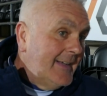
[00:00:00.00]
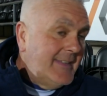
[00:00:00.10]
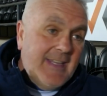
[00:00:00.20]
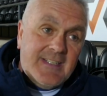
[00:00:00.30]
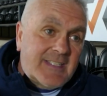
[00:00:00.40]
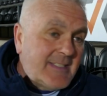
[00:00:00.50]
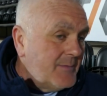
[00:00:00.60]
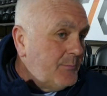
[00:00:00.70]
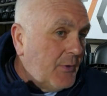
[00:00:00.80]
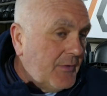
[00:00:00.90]
Yes,
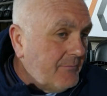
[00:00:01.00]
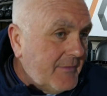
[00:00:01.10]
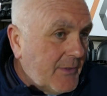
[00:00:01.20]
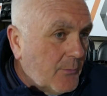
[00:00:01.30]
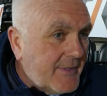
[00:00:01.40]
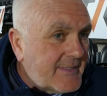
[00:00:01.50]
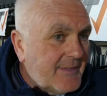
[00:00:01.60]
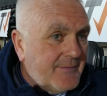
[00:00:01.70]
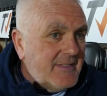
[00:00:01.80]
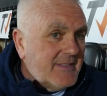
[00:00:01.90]
but you know, this
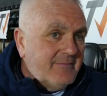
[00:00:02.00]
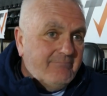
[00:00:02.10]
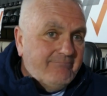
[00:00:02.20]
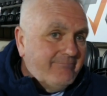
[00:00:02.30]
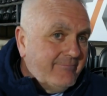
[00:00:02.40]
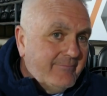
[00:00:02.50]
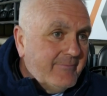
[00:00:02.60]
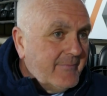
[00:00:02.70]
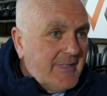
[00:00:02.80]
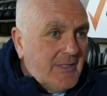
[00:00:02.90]
division,
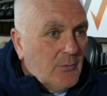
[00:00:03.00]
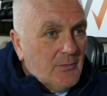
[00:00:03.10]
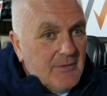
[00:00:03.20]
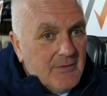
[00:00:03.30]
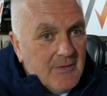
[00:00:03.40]
you know,